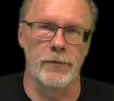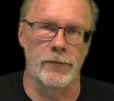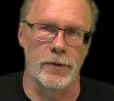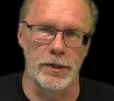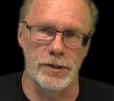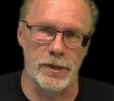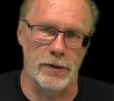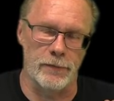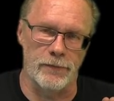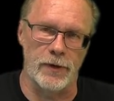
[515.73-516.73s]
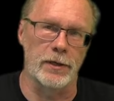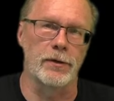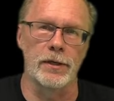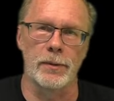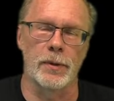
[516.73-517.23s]
before you start
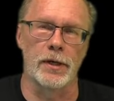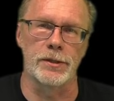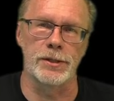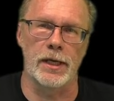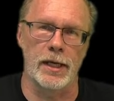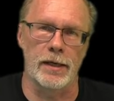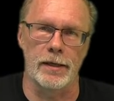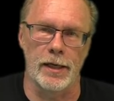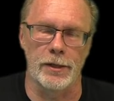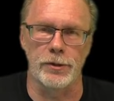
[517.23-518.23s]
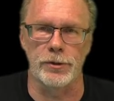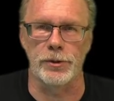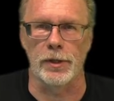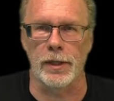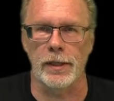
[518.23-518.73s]
firing the parts cannon at your
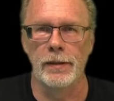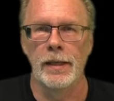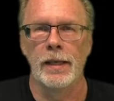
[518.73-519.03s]
truck